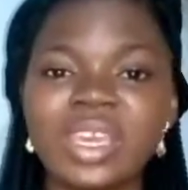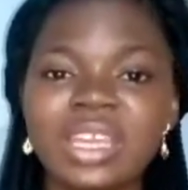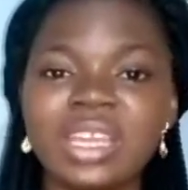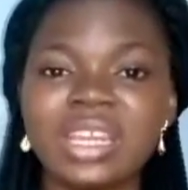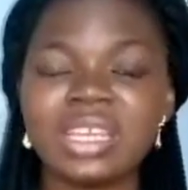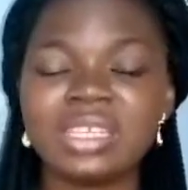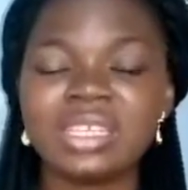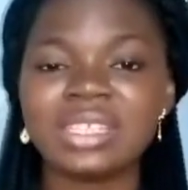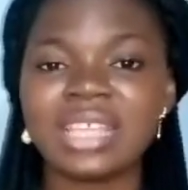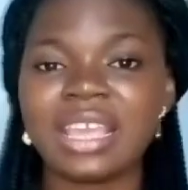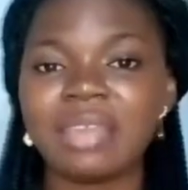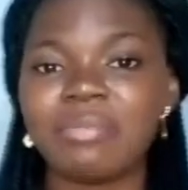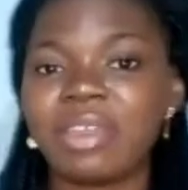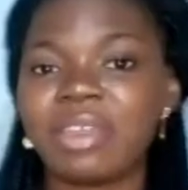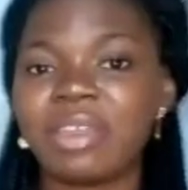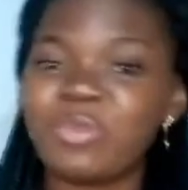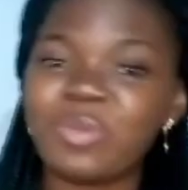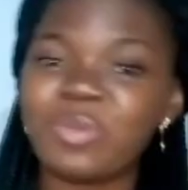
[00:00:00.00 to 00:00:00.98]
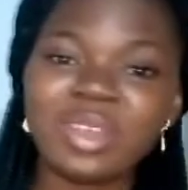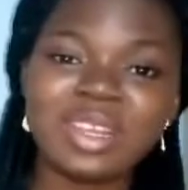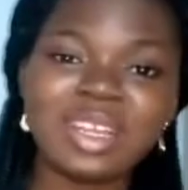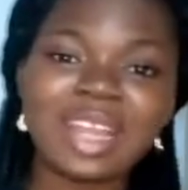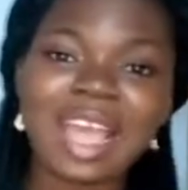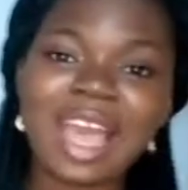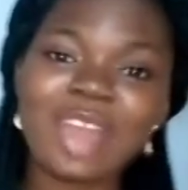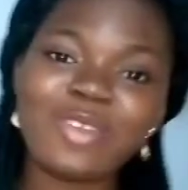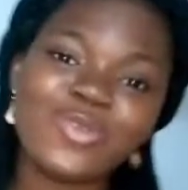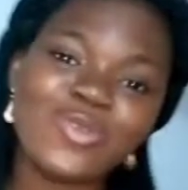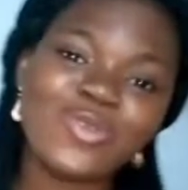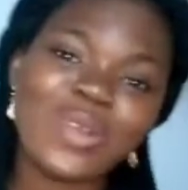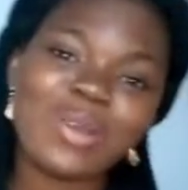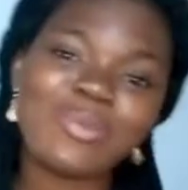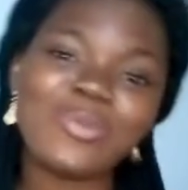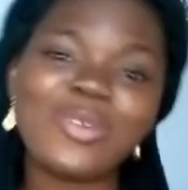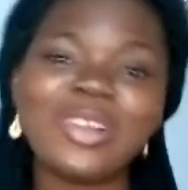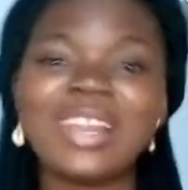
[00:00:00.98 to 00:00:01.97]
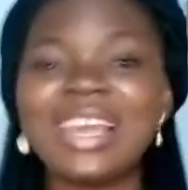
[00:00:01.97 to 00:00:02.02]
again next time, I remain
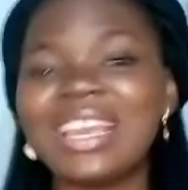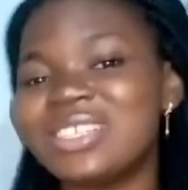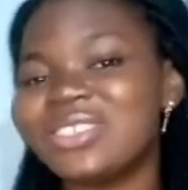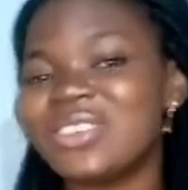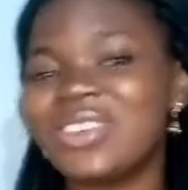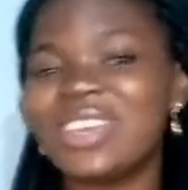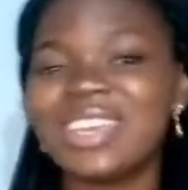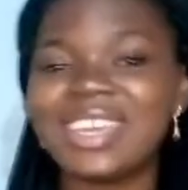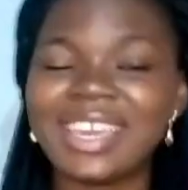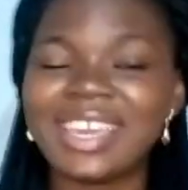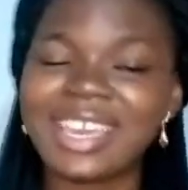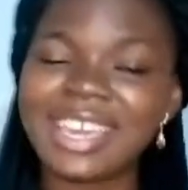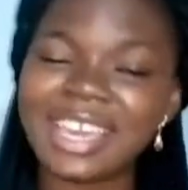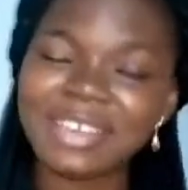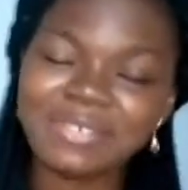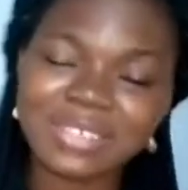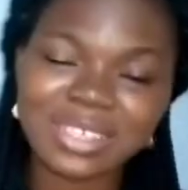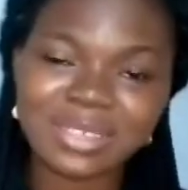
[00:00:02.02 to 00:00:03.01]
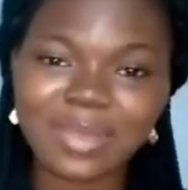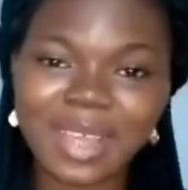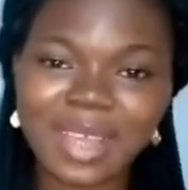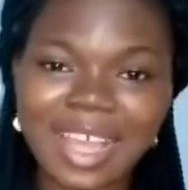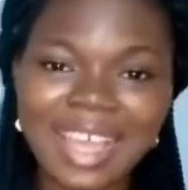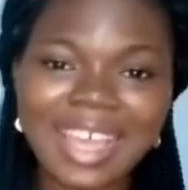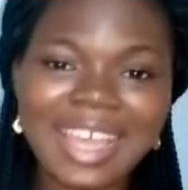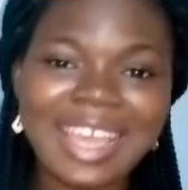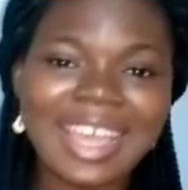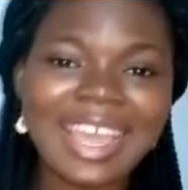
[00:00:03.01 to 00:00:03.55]
Anuluwa Polaito, aka Fsiba.